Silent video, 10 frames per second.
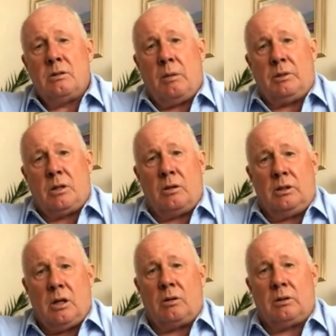
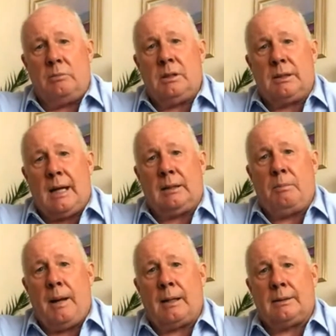Trapattoni told him to
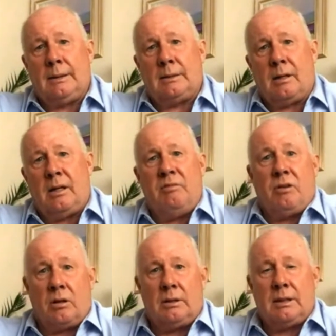take the penalties, or he
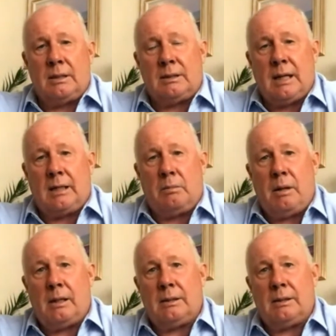volunteered to take the